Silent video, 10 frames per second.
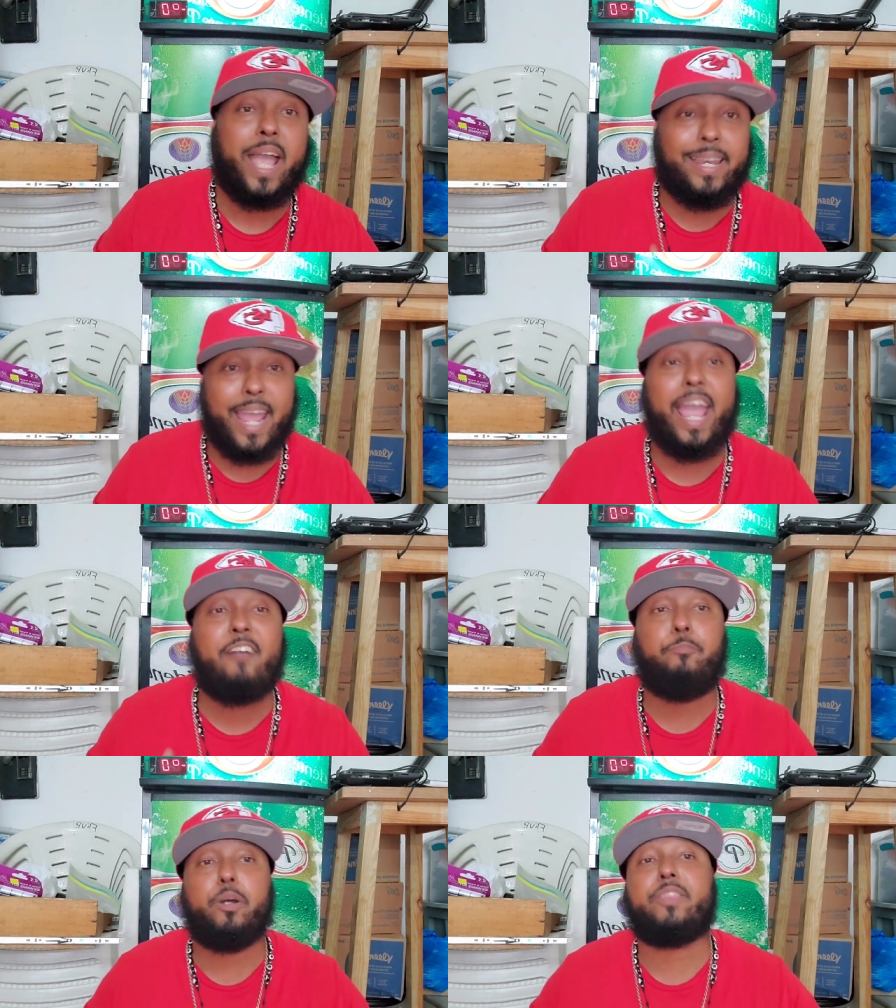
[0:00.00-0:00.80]
And they
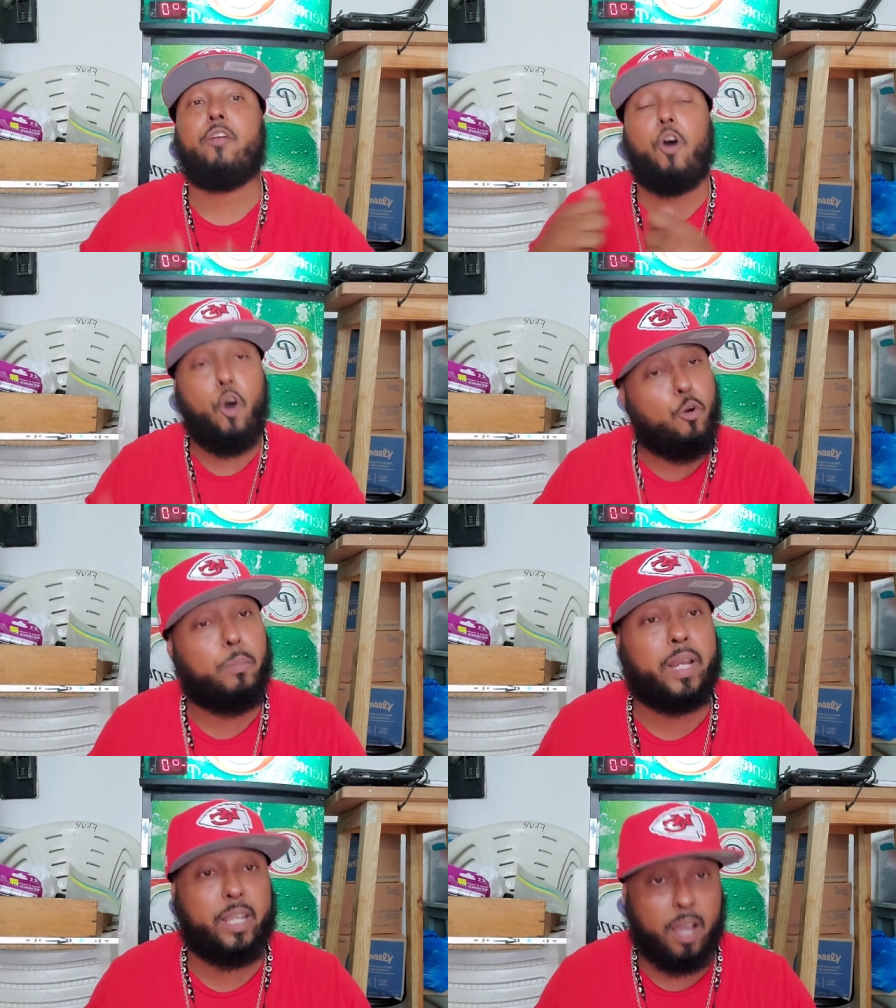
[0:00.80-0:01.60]
have put their
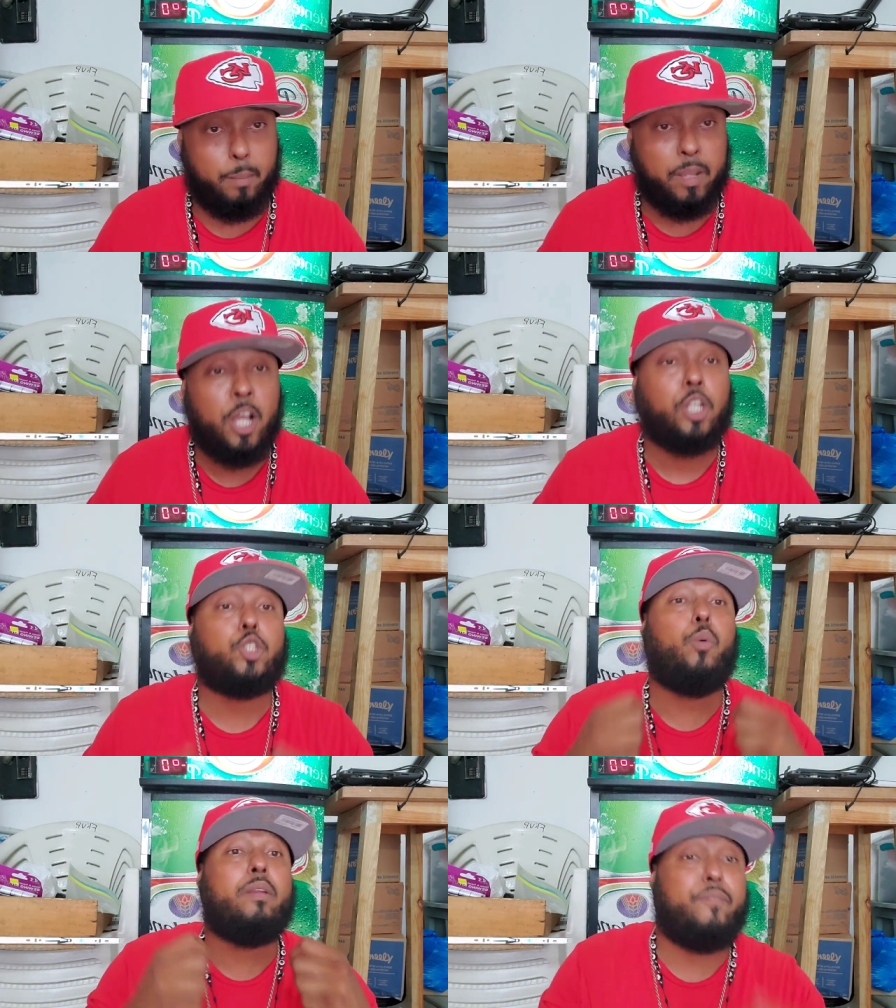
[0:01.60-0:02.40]
own money up
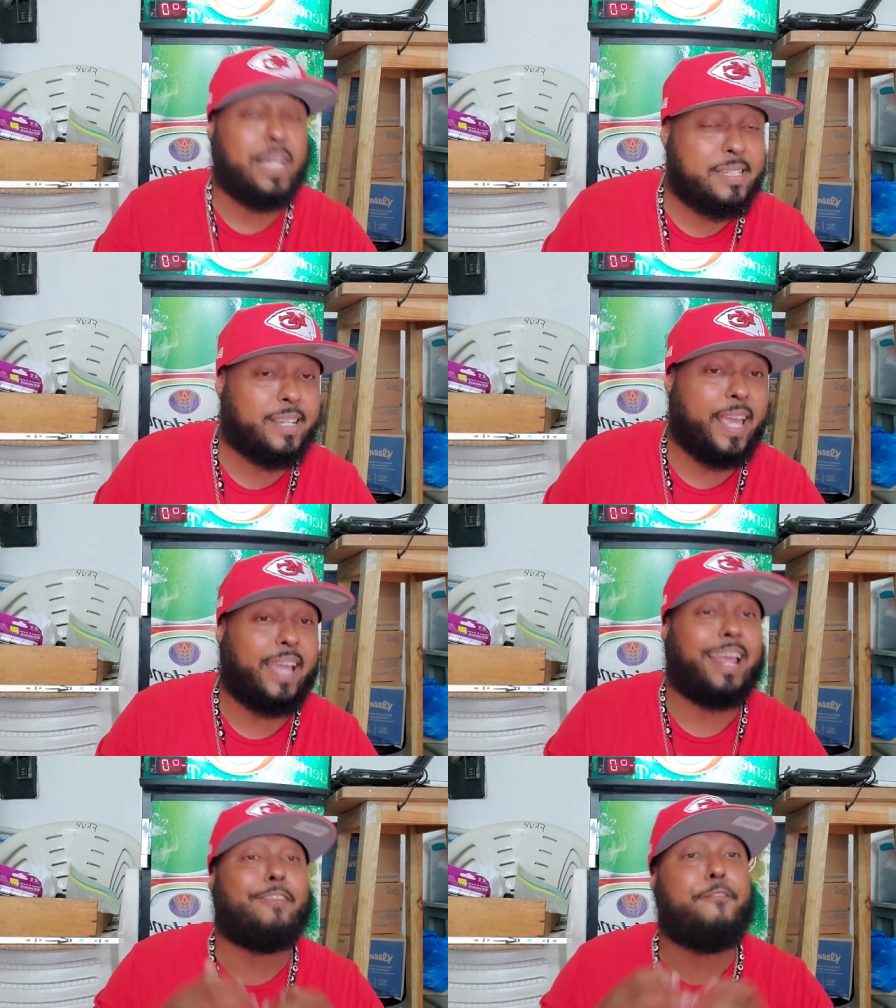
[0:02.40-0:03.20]
to
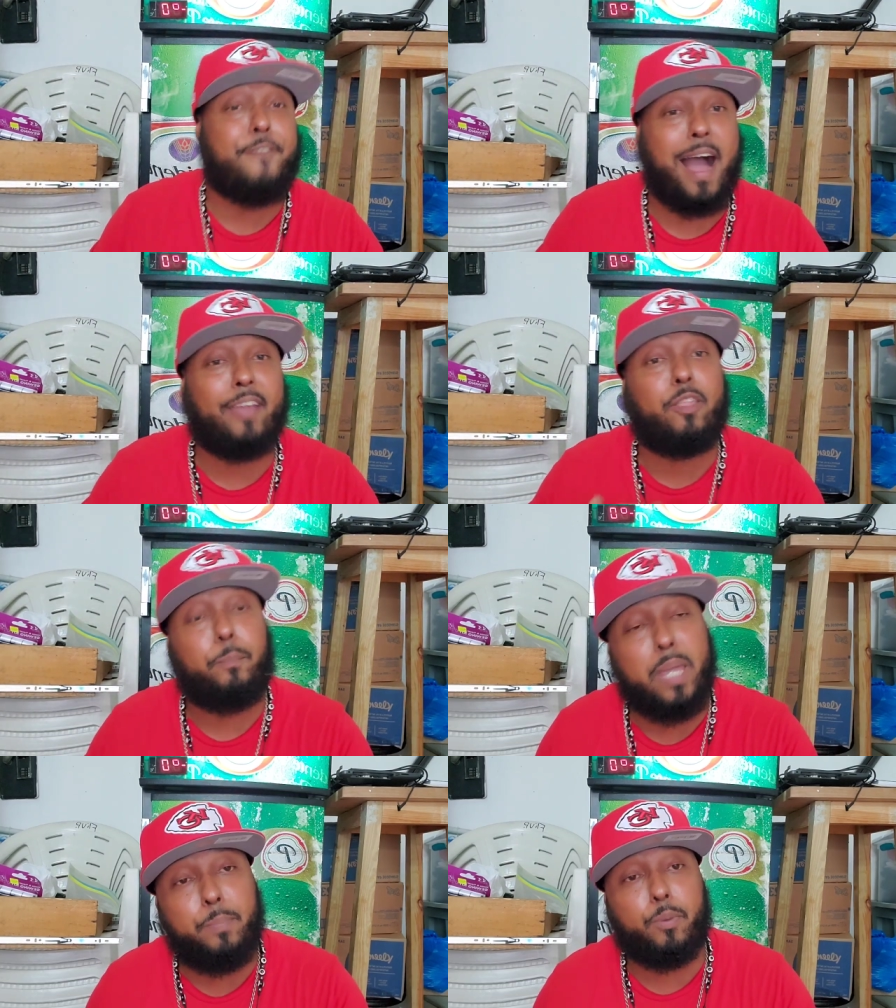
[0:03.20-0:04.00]
investigate and find
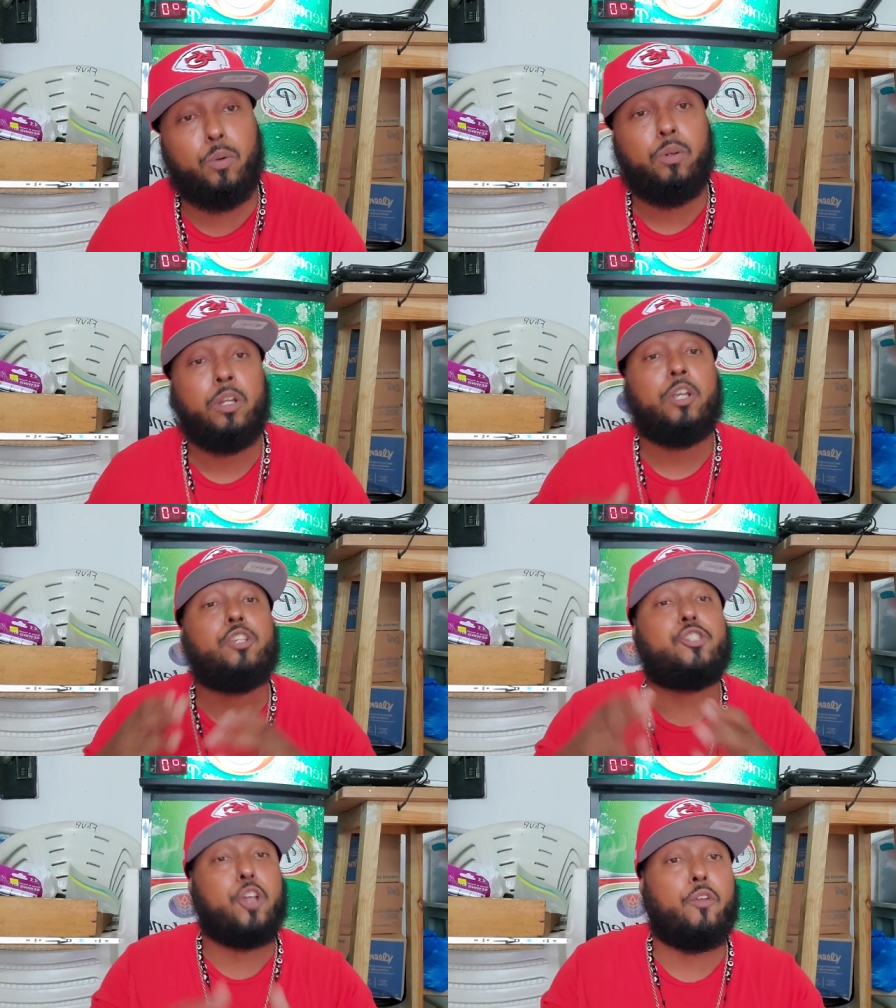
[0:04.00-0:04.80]
the people
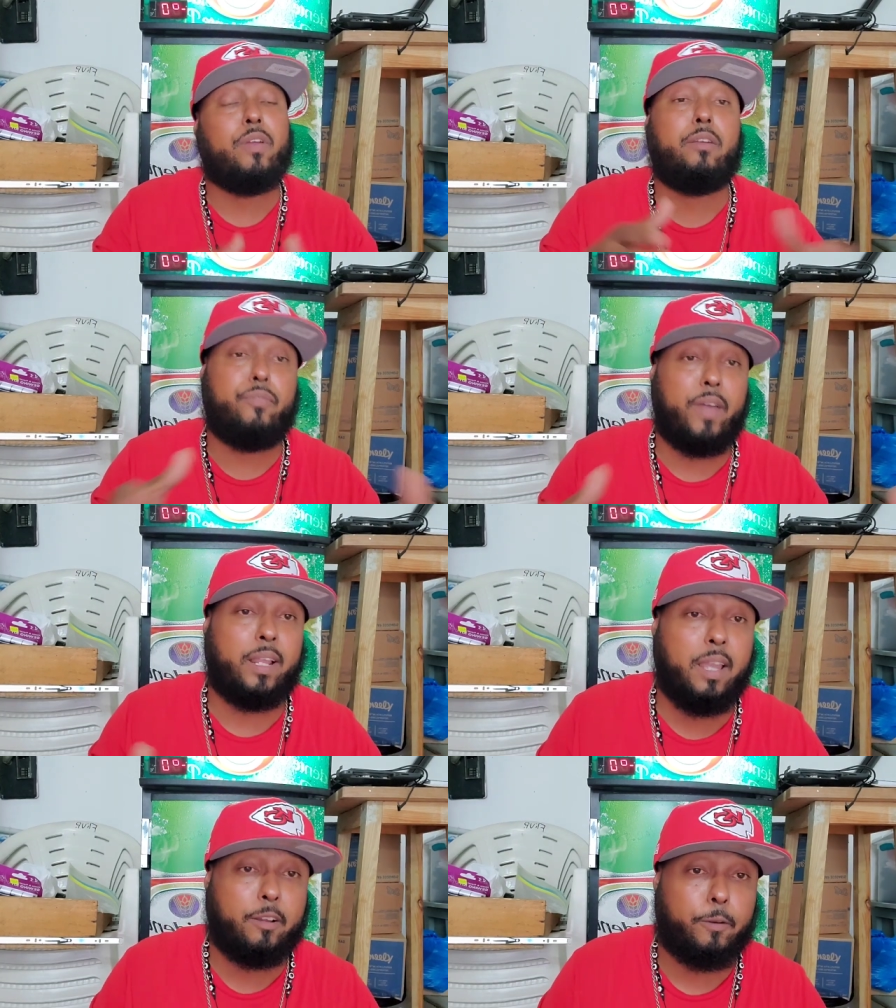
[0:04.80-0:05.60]
serving
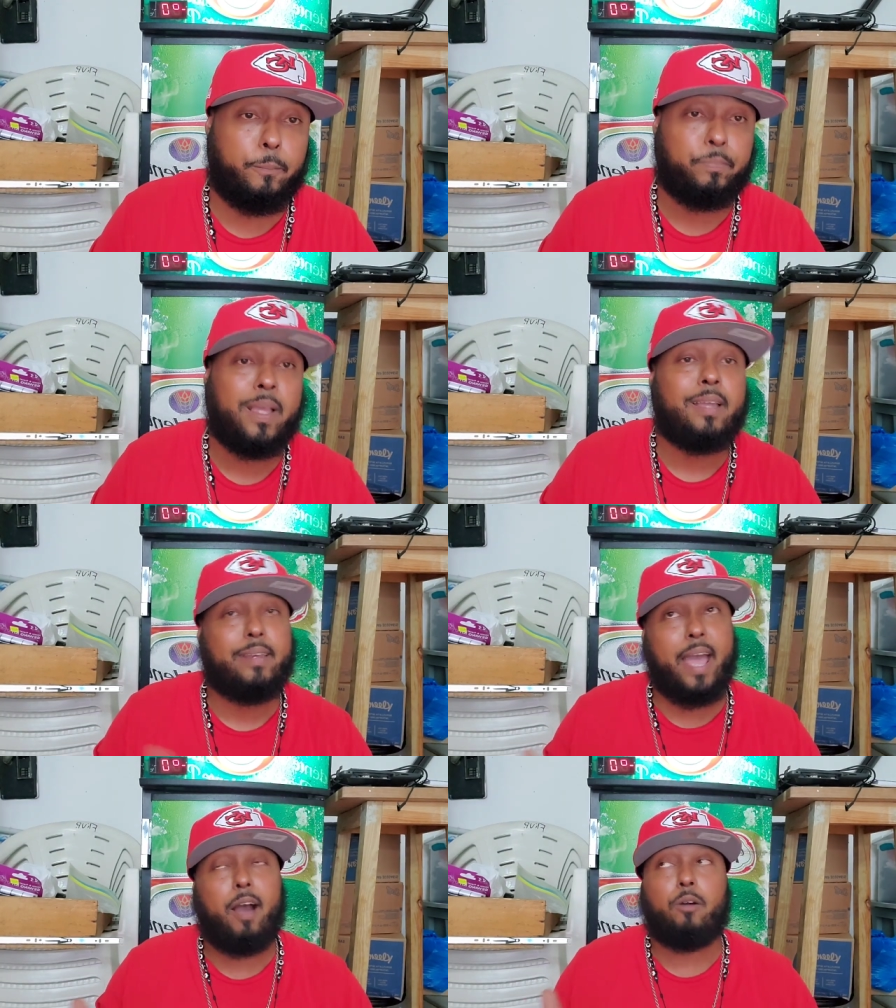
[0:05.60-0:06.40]
fake liquor.
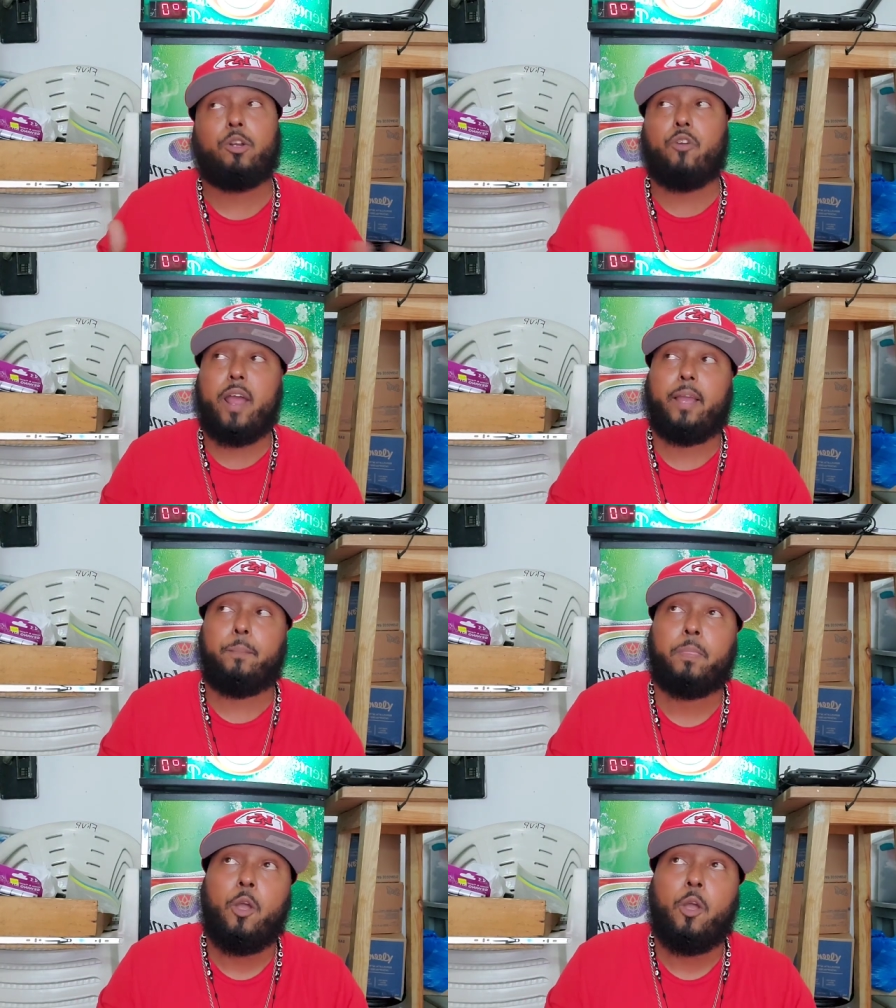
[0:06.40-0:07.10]
Now, Greg,